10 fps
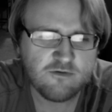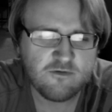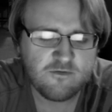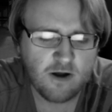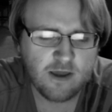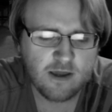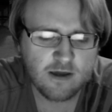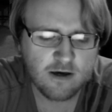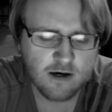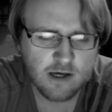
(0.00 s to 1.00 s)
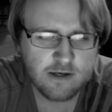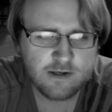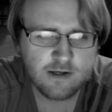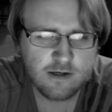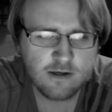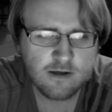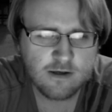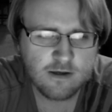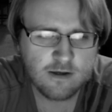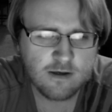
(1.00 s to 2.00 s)
you fucking cunt.
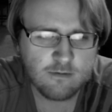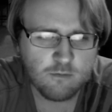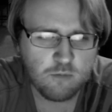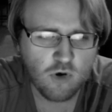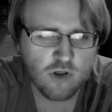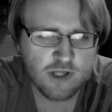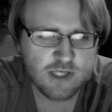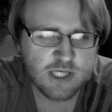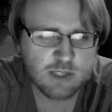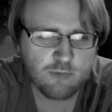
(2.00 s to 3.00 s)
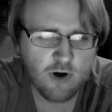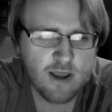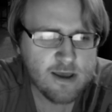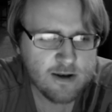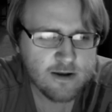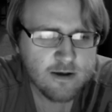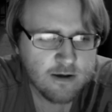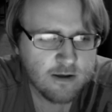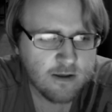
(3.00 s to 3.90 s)
Bullets spraying.